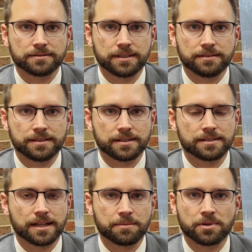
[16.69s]
and it's the
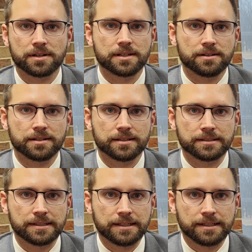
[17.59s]
same criteria
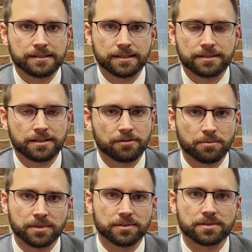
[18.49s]
that the
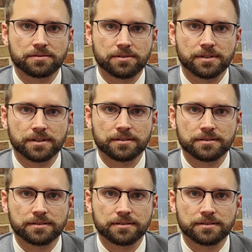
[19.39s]
government looks for,